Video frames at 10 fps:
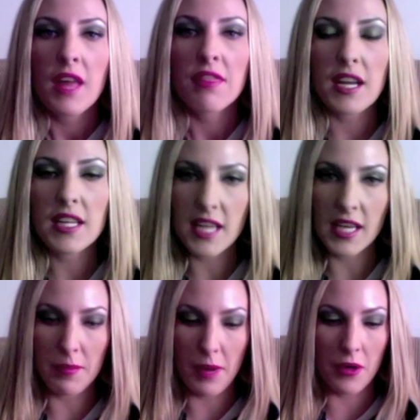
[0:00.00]
Then I take
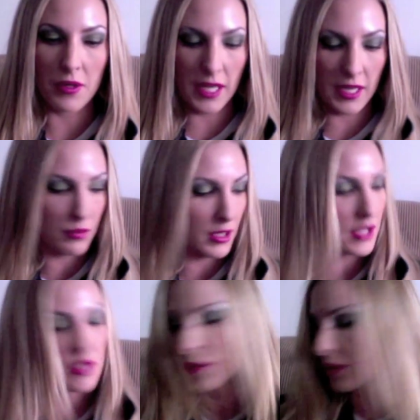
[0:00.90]
them out, and what I
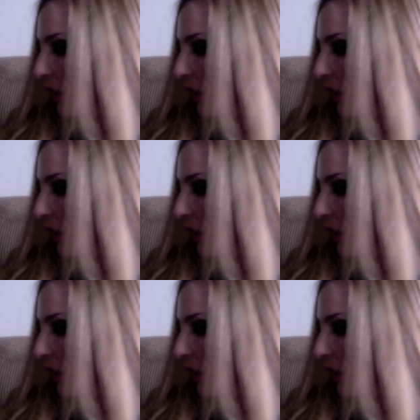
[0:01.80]
do is